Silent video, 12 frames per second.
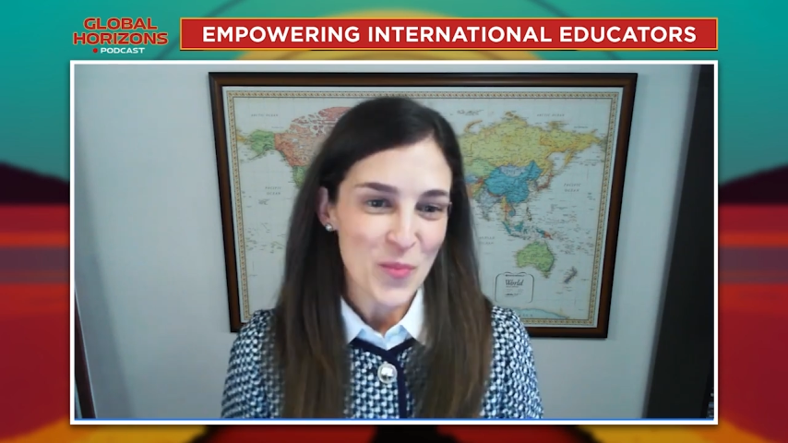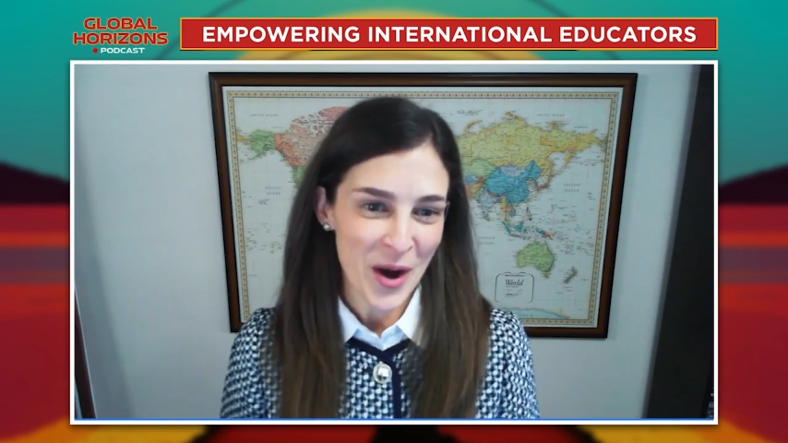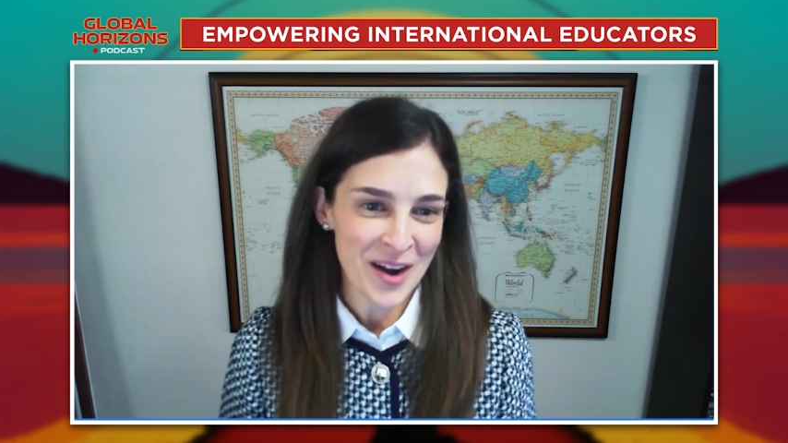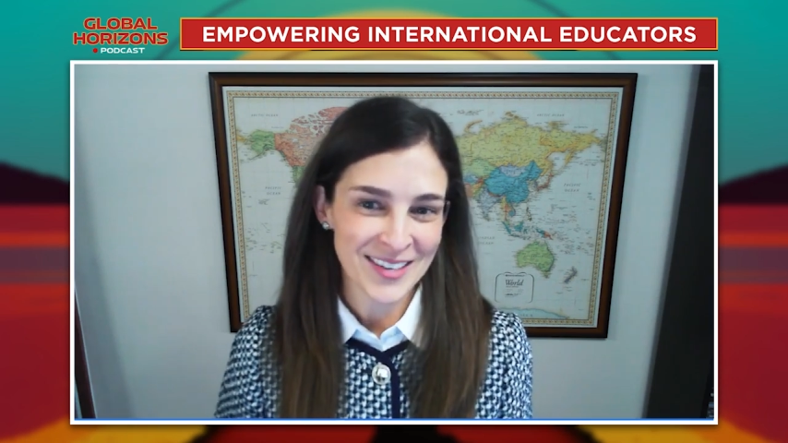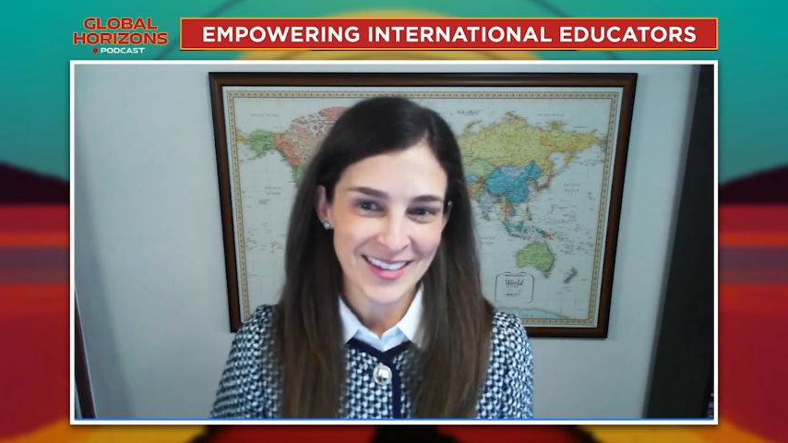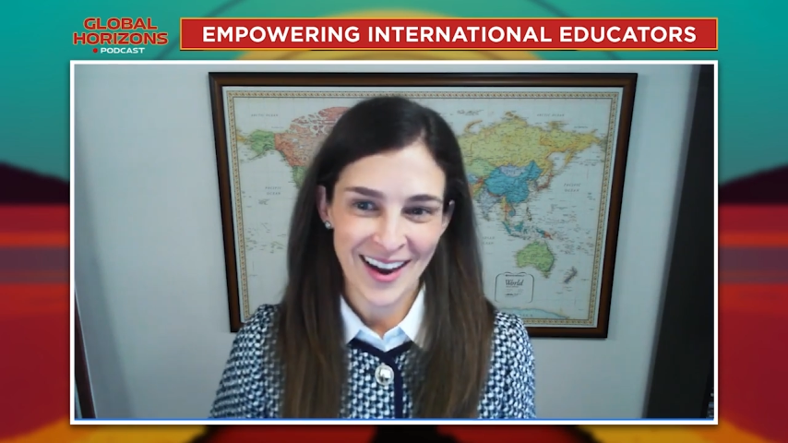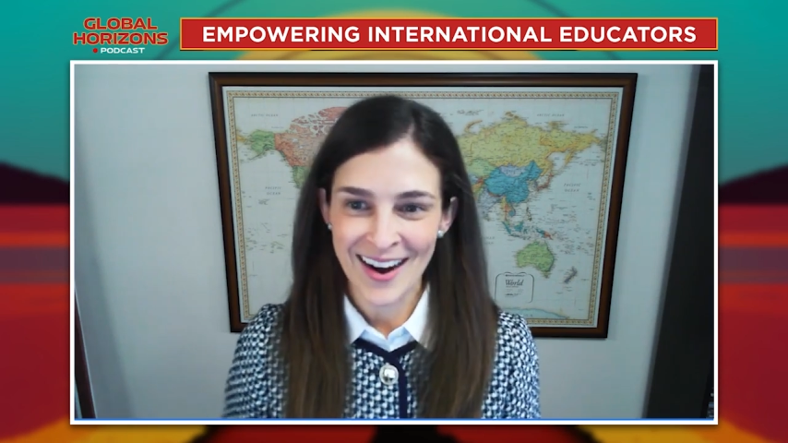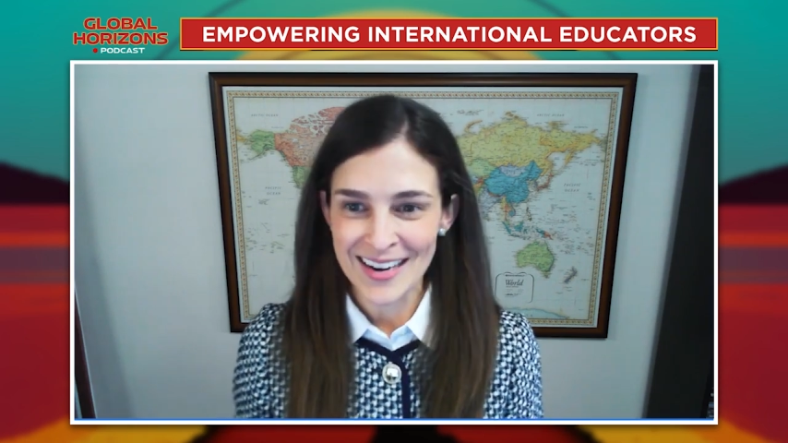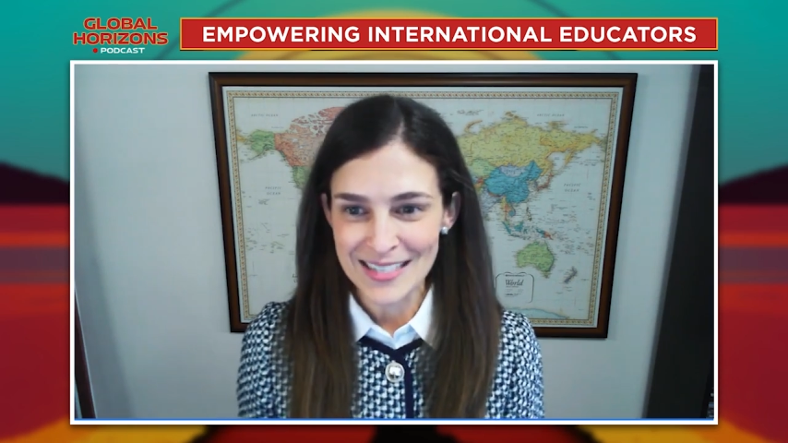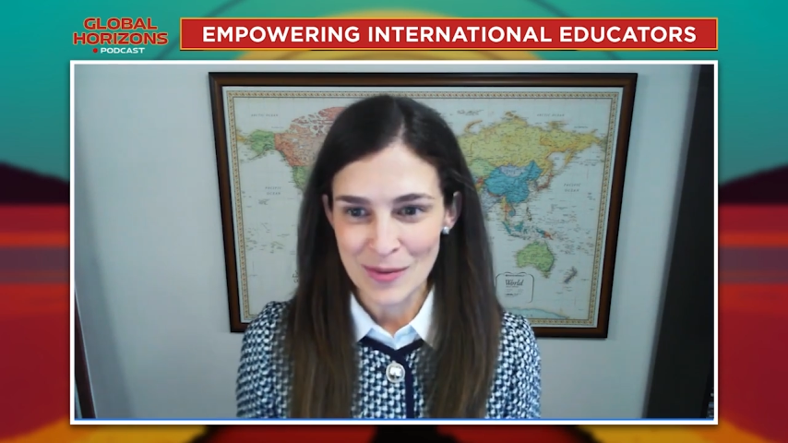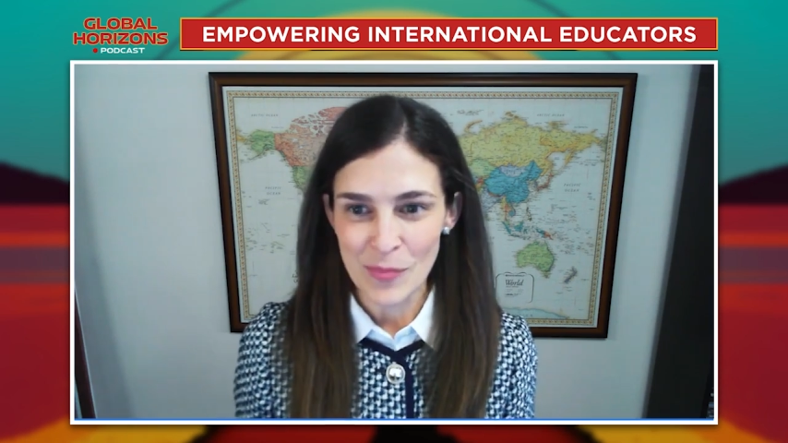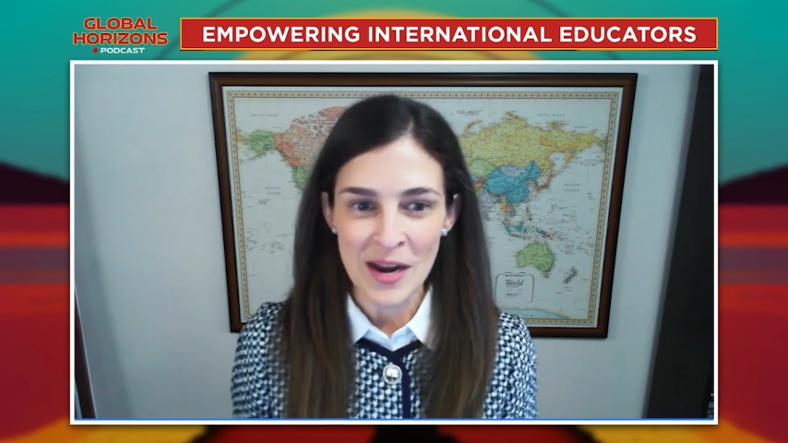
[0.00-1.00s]
Buenos
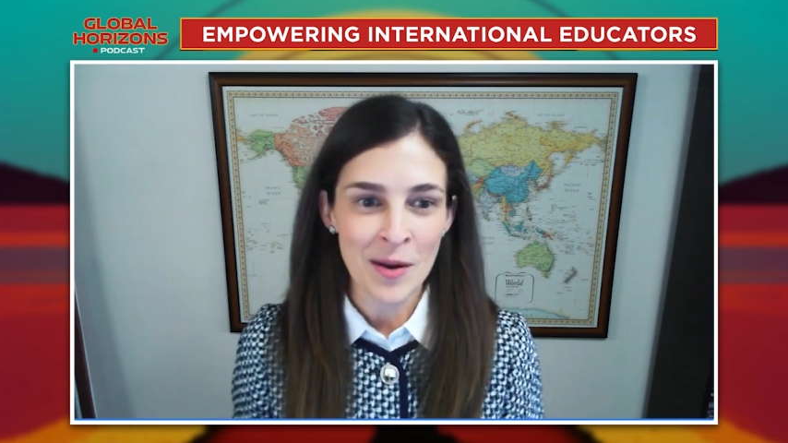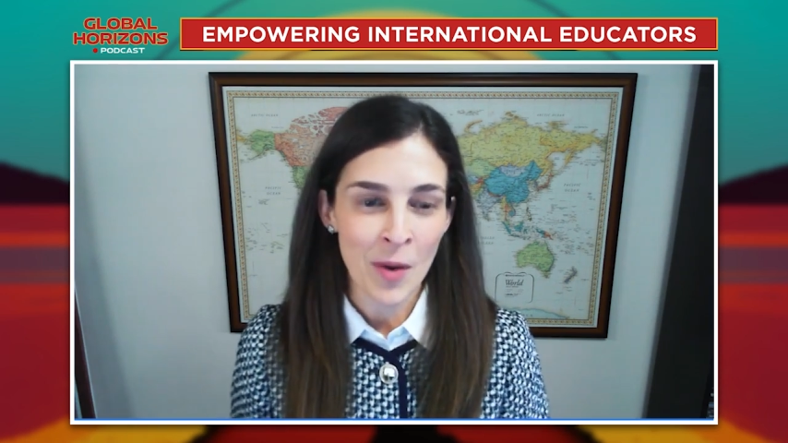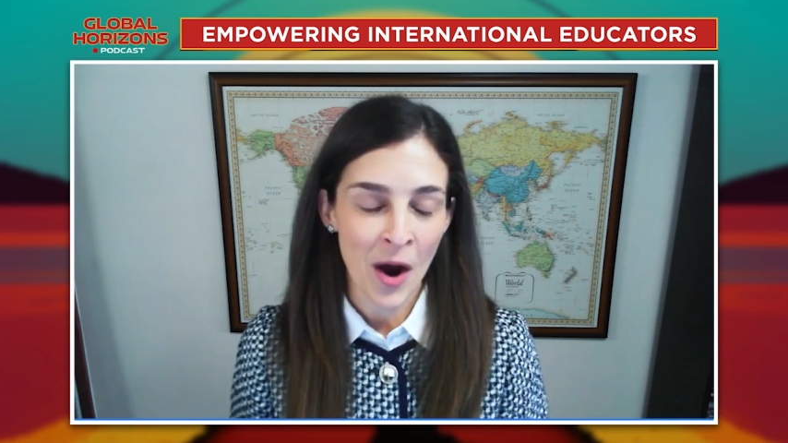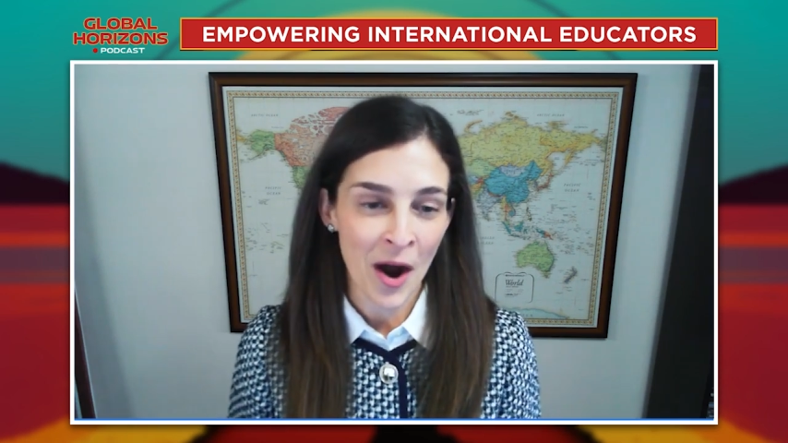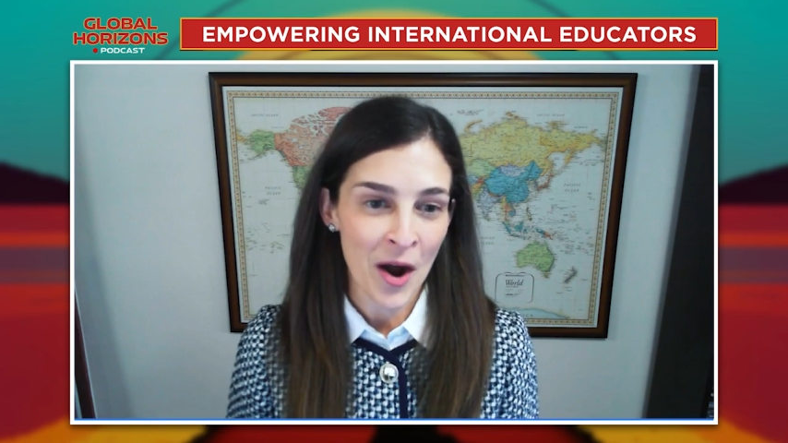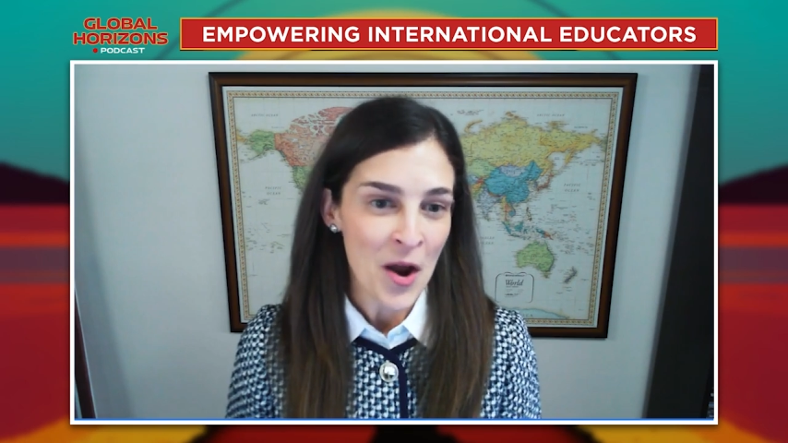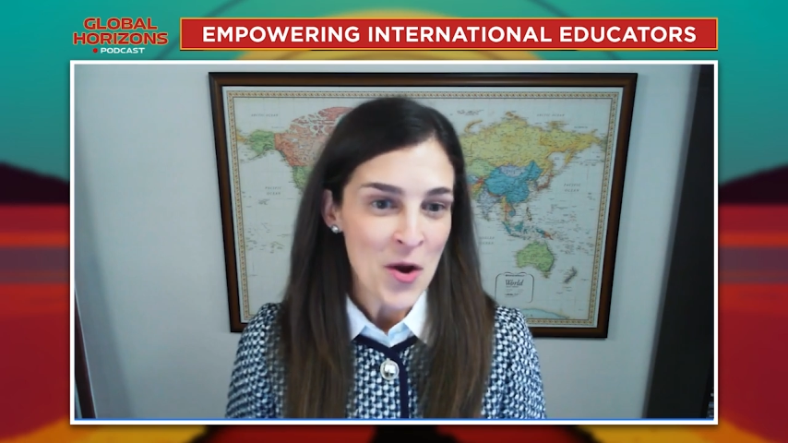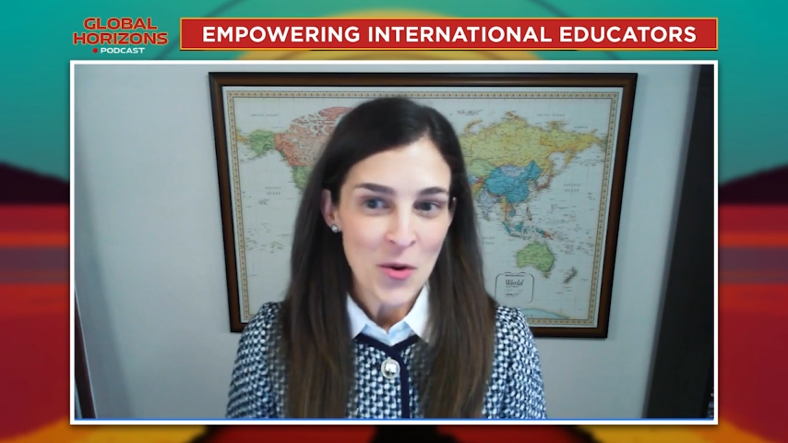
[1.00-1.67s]
Aires to Pinamar